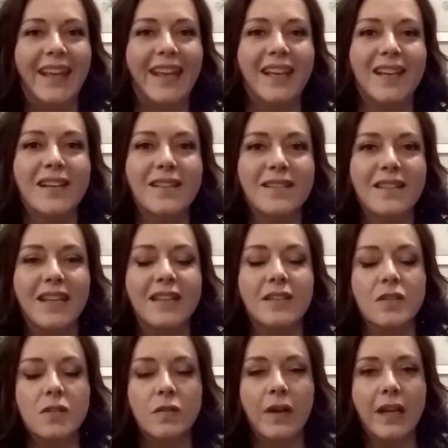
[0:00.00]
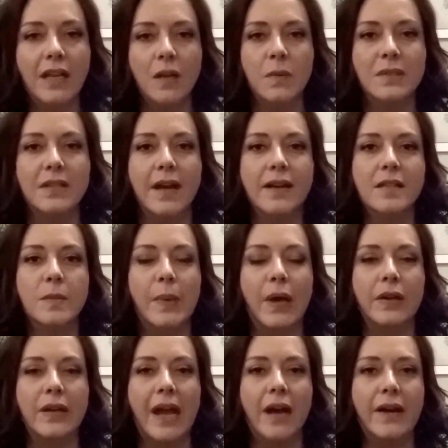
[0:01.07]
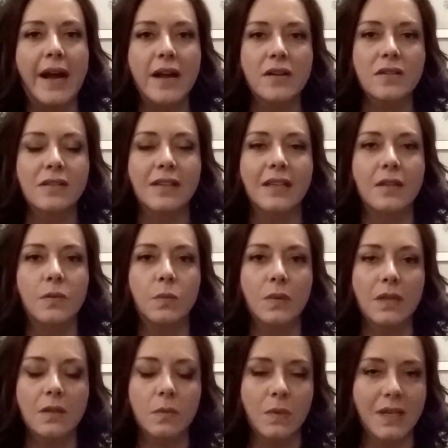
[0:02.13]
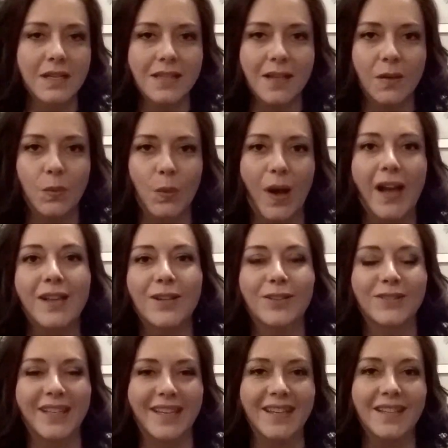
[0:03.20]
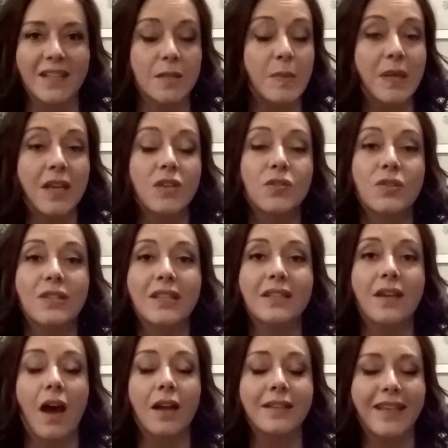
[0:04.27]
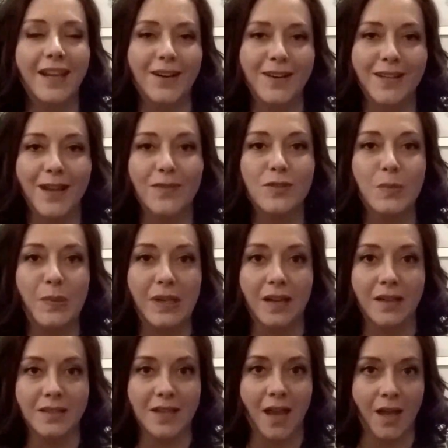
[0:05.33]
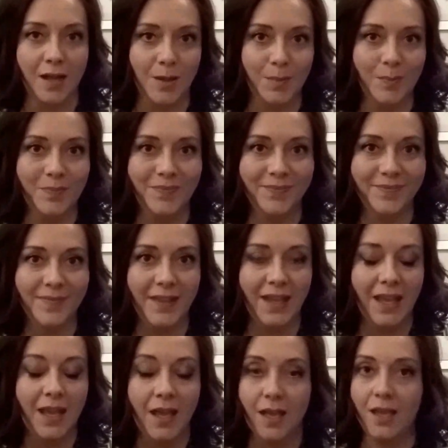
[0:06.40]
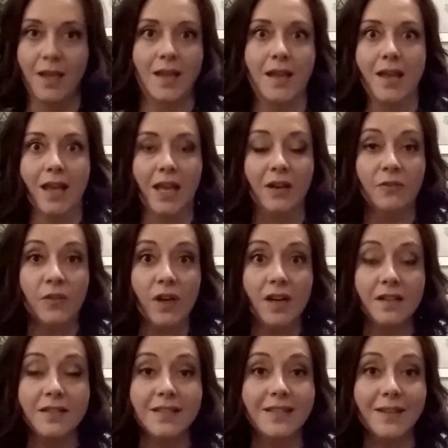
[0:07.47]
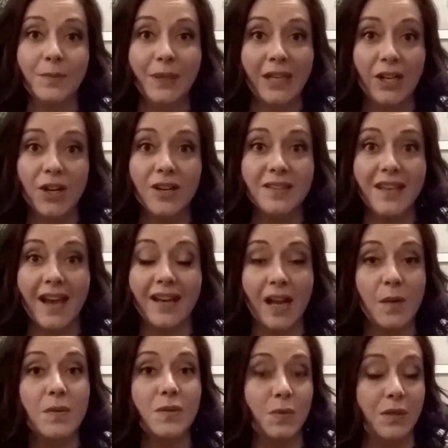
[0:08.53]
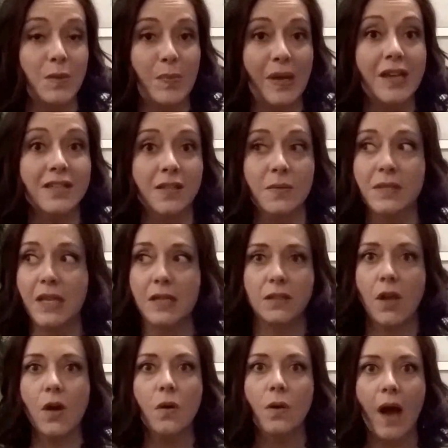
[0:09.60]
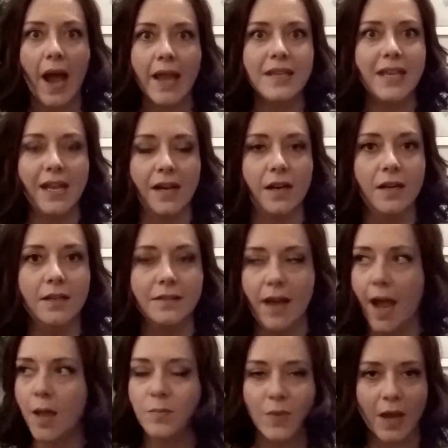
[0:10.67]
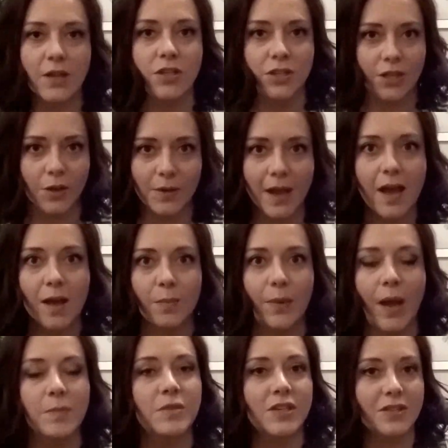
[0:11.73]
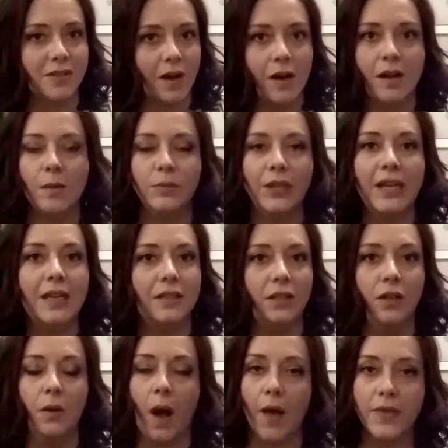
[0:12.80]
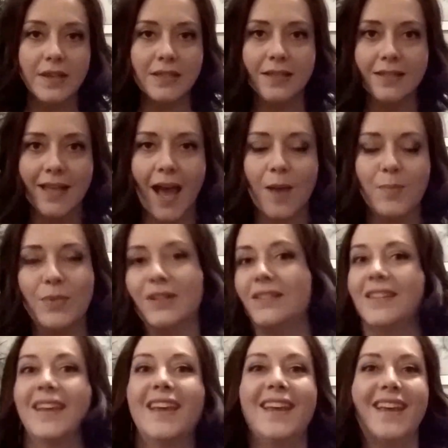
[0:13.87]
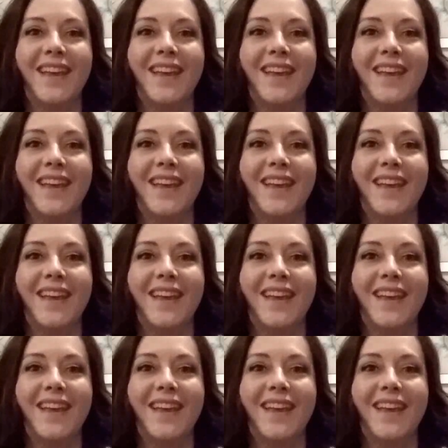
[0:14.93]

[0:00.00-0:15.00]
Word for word: And in this training, we talked about how actually the real reason why you're late is because you did not care enough to be on time. And at first, when I heard that, I was really pissed. I was like, no, I care. I'm, I showed up. I'm just sorry I'm late. You know, all these things happened.